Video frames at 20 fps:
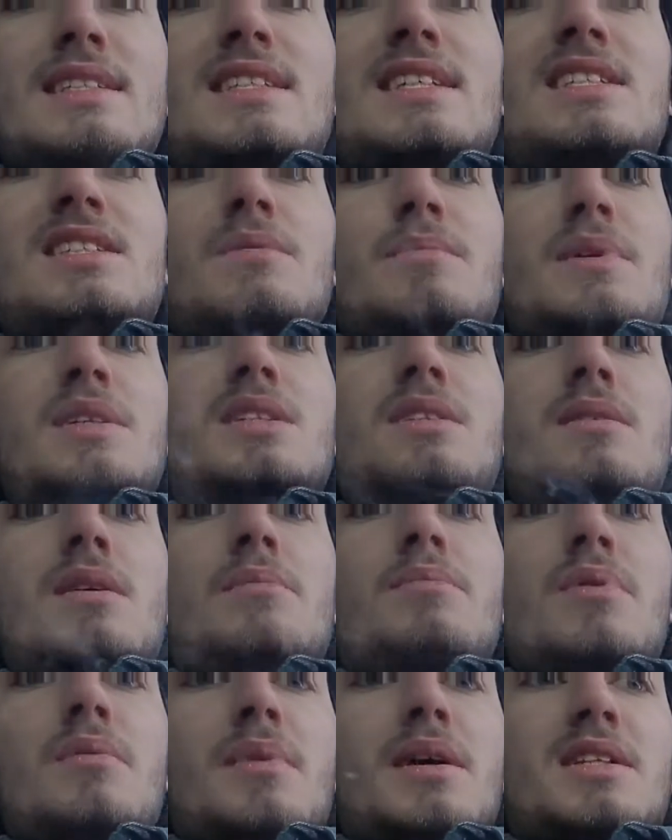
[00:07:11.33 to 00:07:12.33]
system
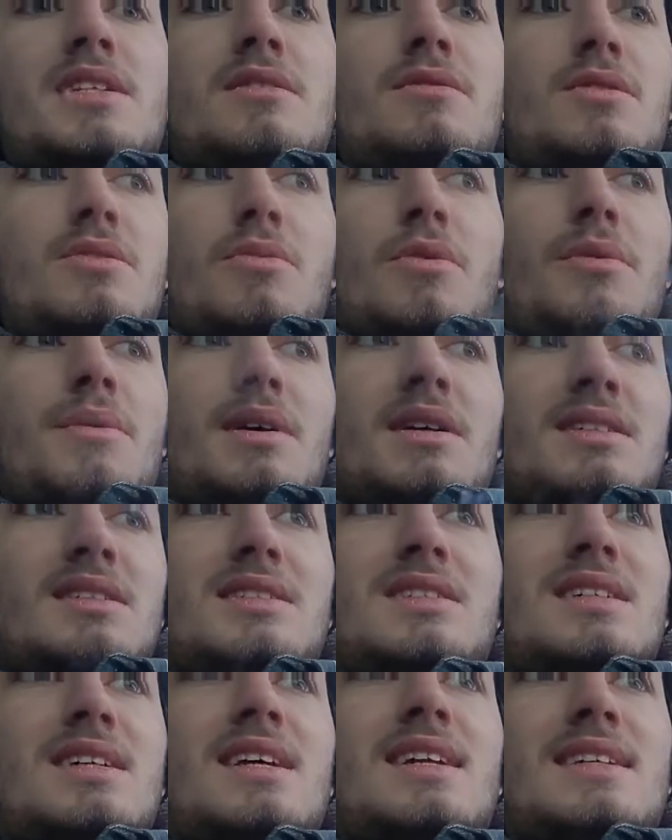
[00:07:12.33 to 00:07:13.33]
implemented so where we can
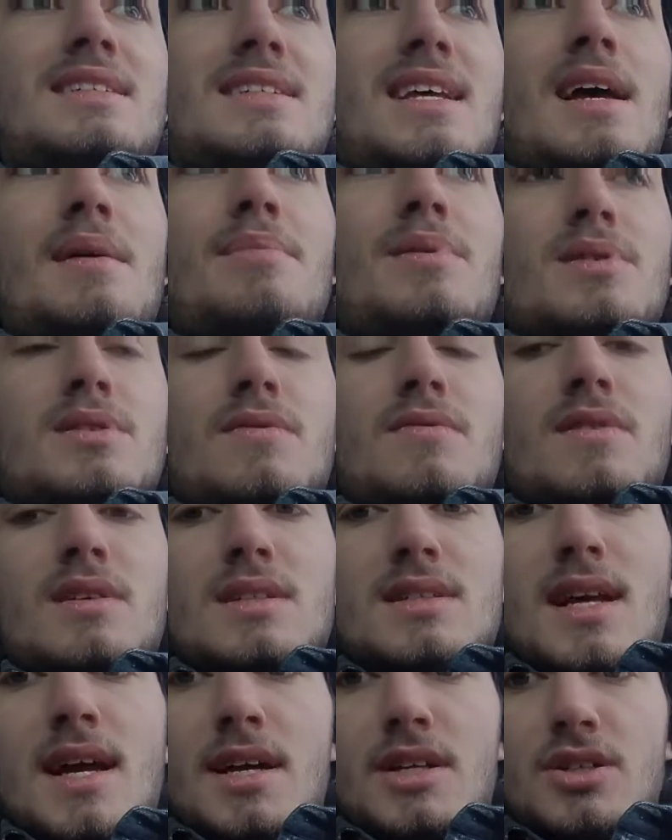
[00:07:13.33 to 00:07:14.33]
get examples of
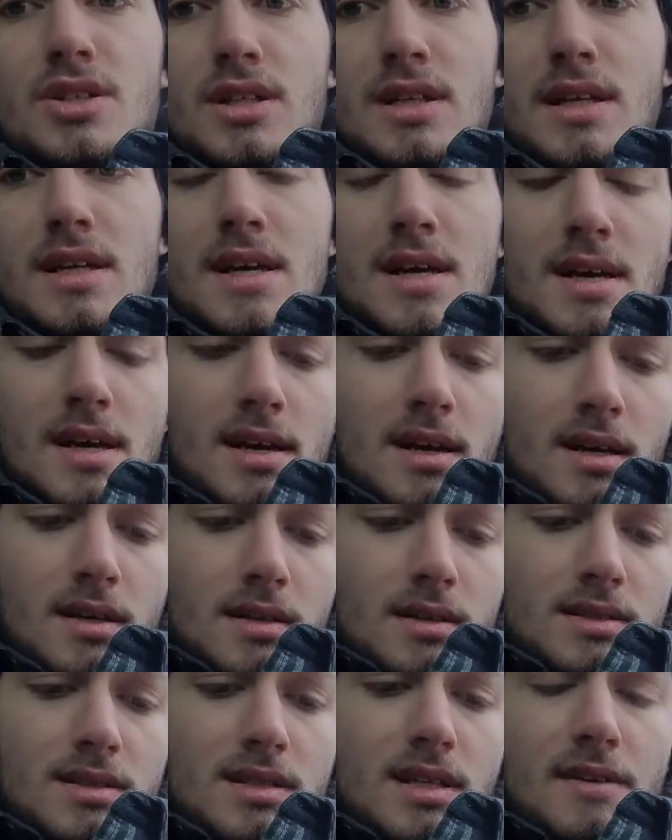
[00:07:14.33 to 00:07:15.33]
this, actually
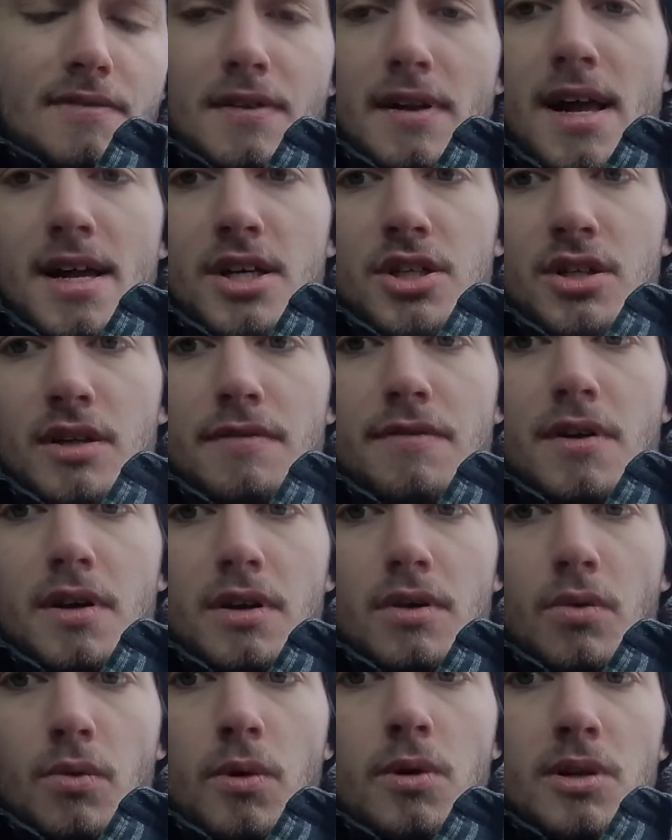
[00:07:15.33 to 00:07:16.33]
see if it actually
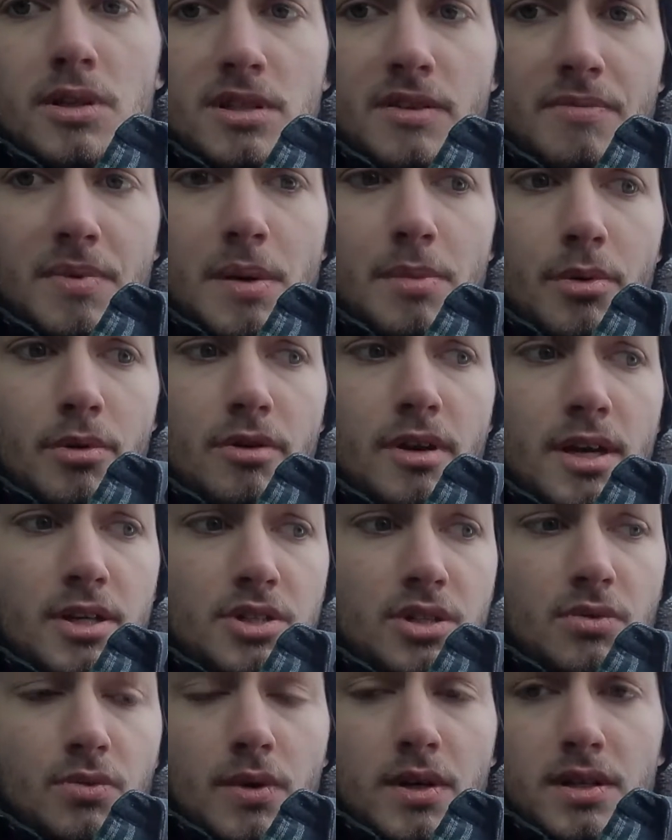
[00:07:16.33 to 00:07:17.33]
fucking works, if people are
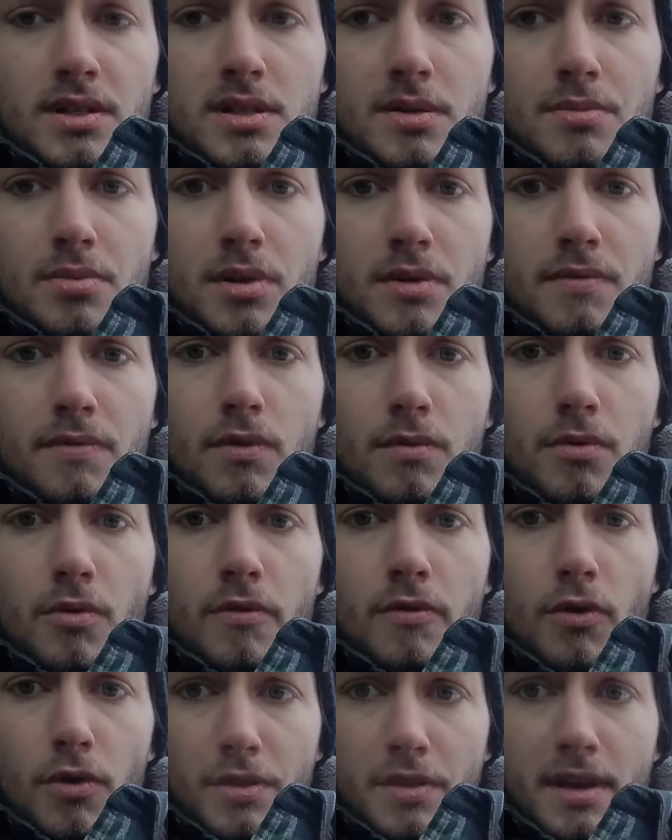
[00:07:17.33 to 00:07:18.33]
actually willing to put
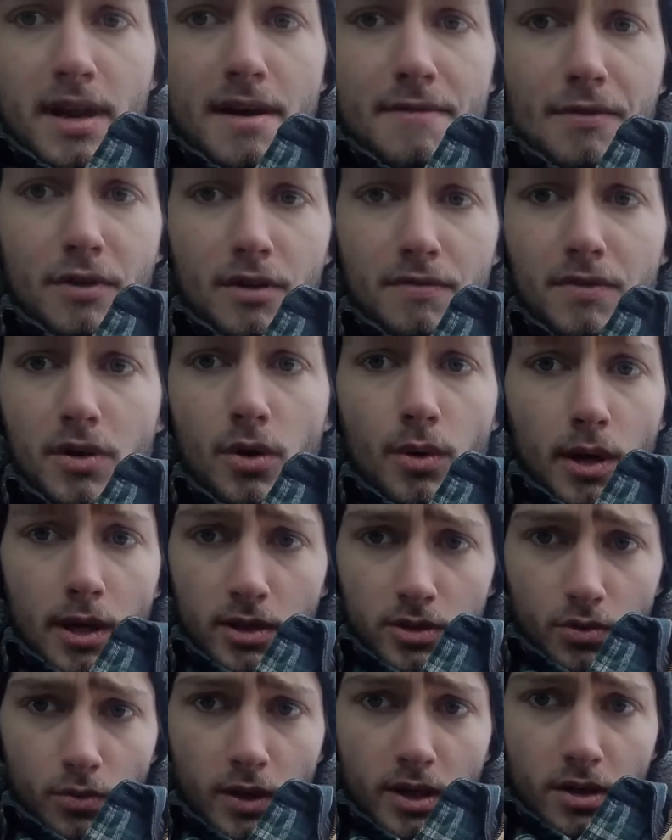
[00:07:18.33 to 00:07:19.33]
forth an effort if no one
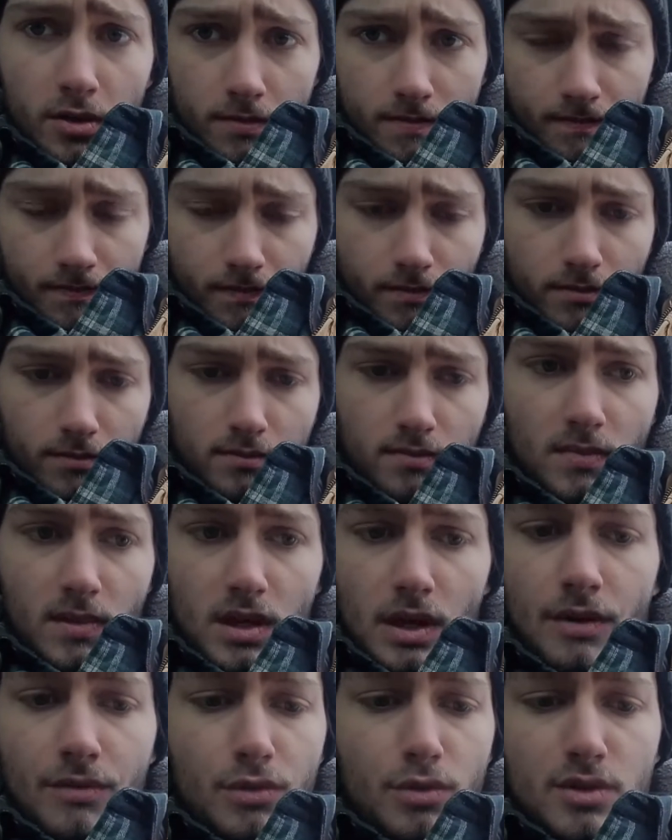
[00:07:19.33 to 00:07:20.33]
else will.
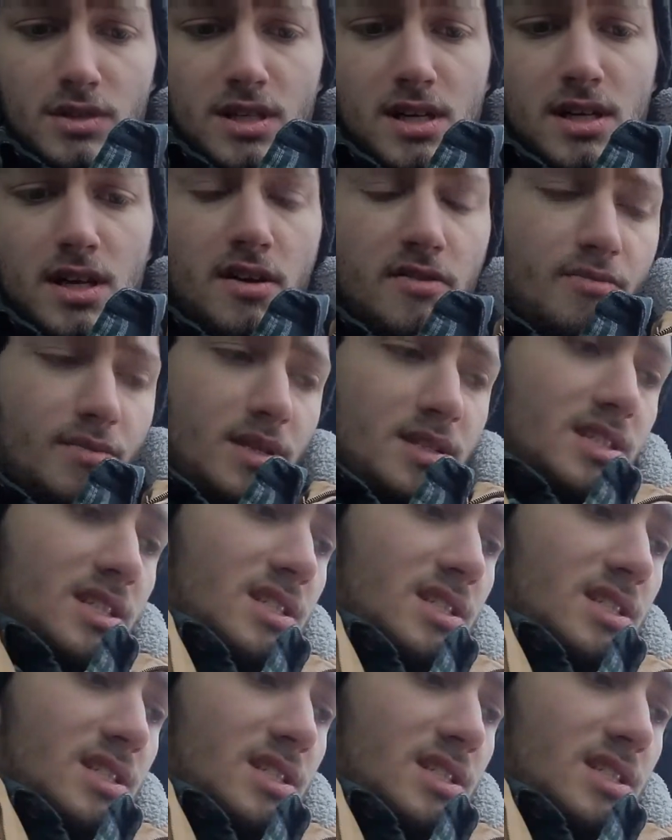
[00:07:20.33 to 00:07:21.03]
If there isn't a government